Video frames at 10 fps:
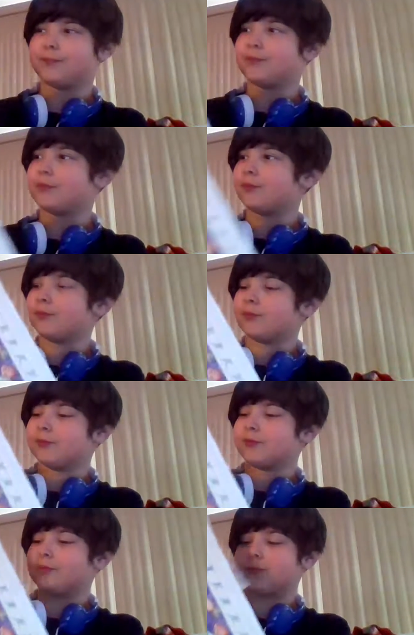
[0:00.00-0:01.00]

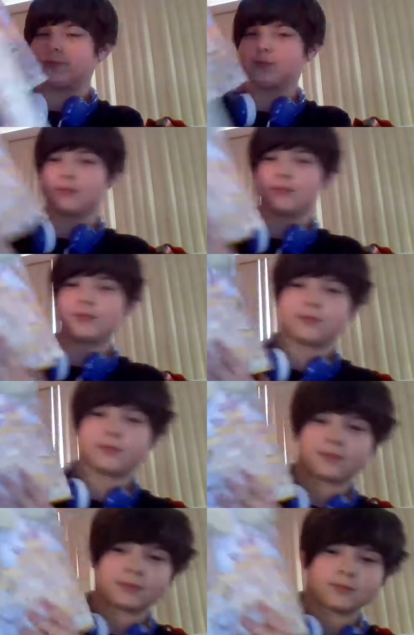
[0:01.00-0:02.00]

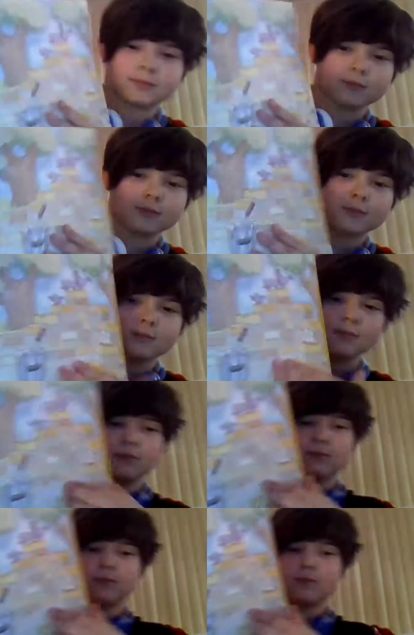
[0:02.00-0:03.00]

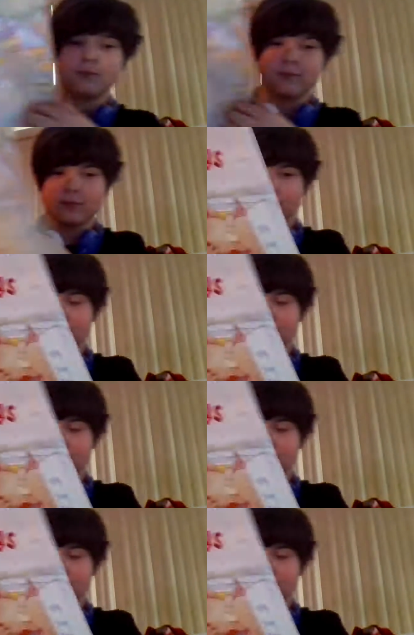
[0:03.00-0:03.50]
No one is speaking in this clip.